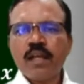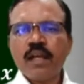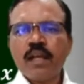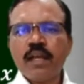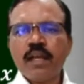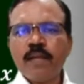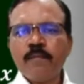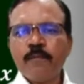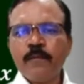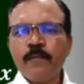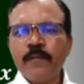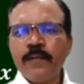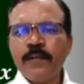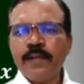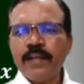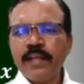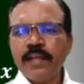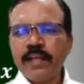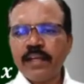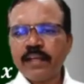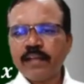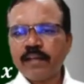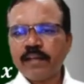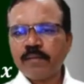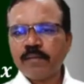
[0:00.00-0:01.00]
If we
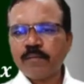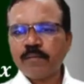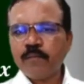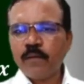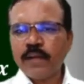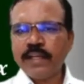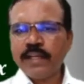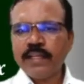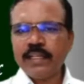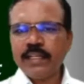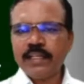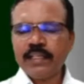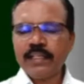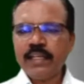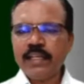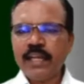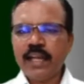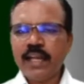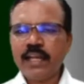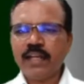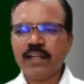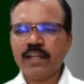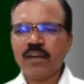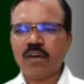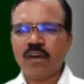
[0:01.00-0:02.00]
take point E
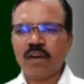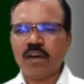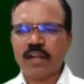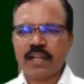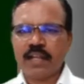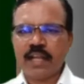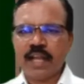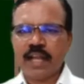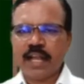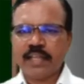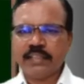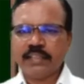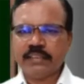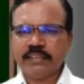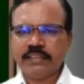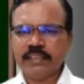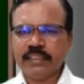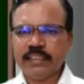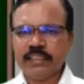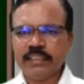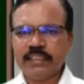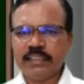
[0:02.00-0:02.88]
and draw tangent